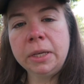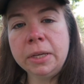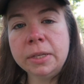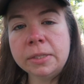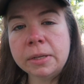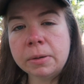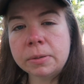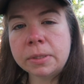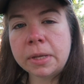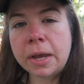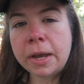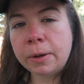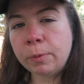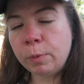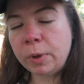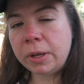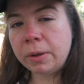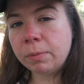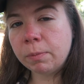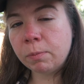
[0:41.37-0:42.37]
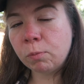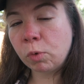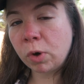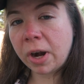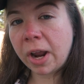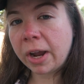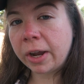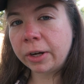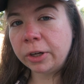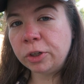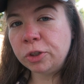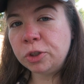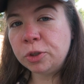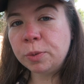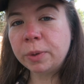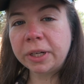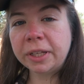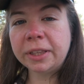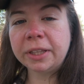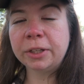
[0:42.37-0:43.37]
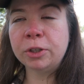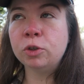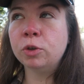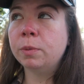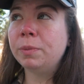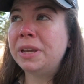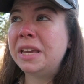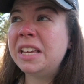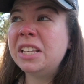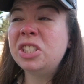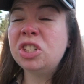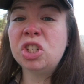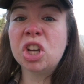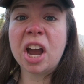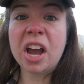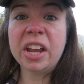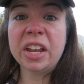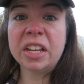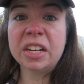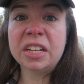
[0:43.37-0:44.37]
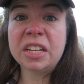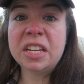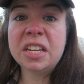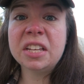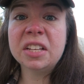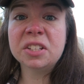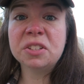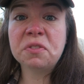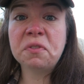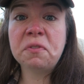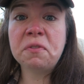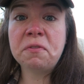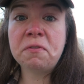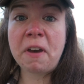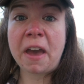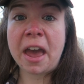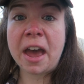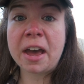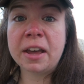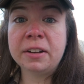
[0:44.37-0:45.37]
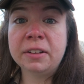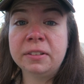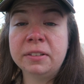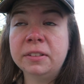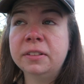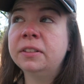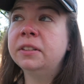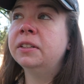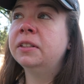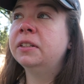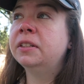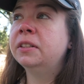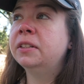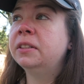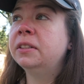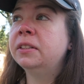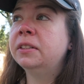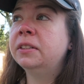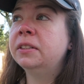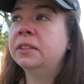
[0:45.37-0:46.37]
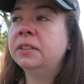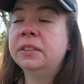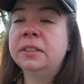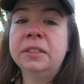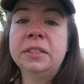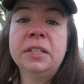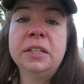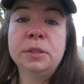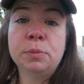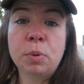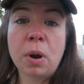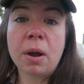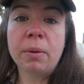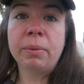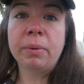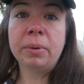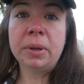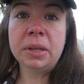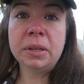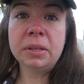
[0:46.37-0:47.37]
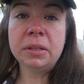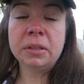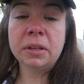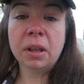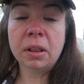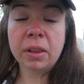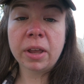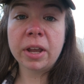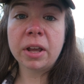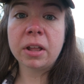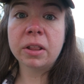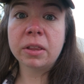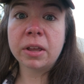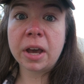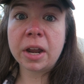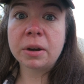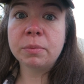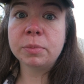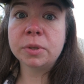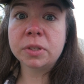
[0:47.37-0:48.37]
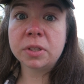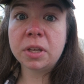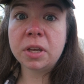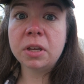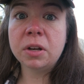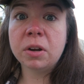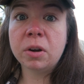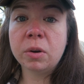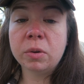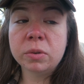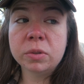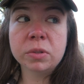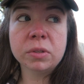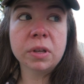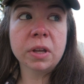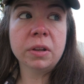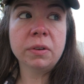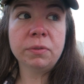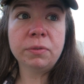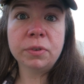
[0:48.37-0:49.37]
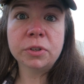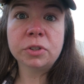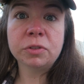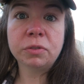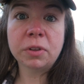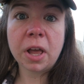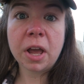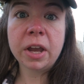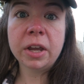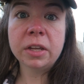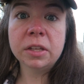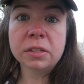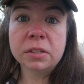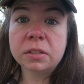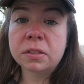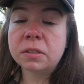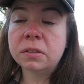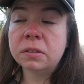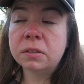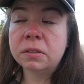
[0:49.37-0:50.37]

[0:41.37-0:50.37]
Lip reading: he's outside. We're not gonna do anything to him. He's giant. He is fat. He's probably eaten like a lot of mosquitoes and fish flies.